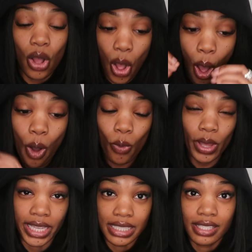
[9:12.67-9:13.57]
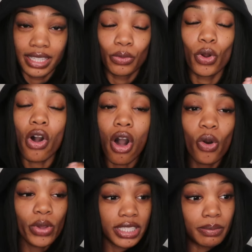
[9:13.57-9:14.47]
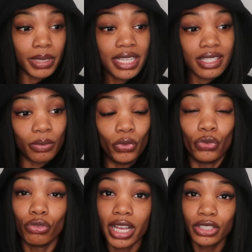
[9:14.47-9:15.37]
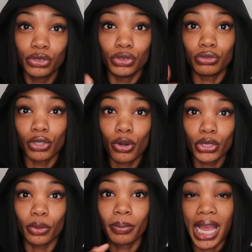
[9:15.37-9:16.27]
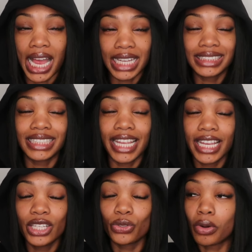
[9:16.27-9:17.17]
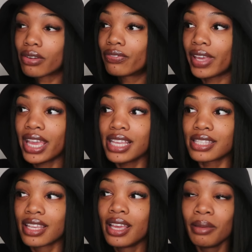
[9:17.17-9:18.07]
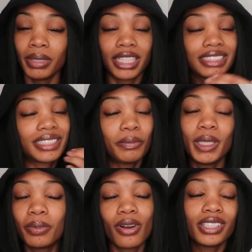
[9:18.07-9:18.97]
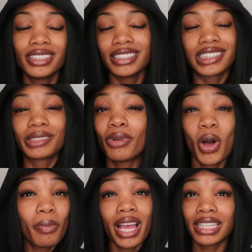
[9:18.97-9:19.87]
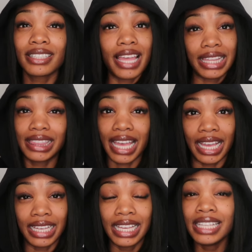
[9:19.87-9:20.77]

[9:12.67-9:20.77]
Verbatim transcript: Always. There will always be someone ready to throw your past in your face because some people are just small minded like that.